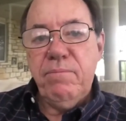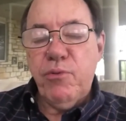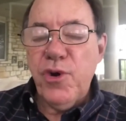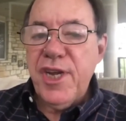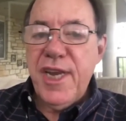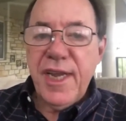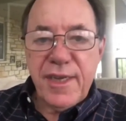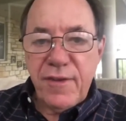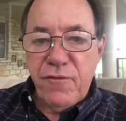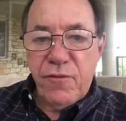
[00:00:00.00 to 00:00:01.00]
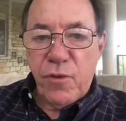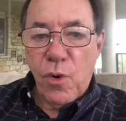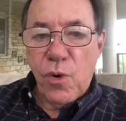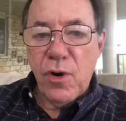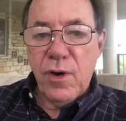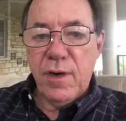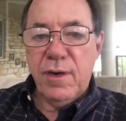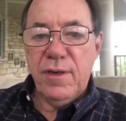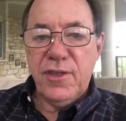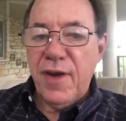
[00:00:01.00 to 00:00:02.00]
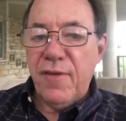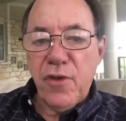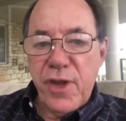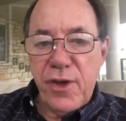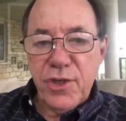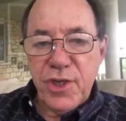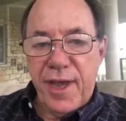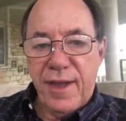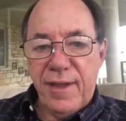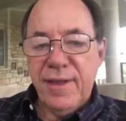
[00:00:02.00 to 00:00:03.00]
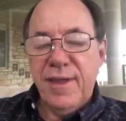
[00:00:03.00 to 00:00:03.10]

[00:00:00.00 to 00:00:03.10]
predicted for several years now.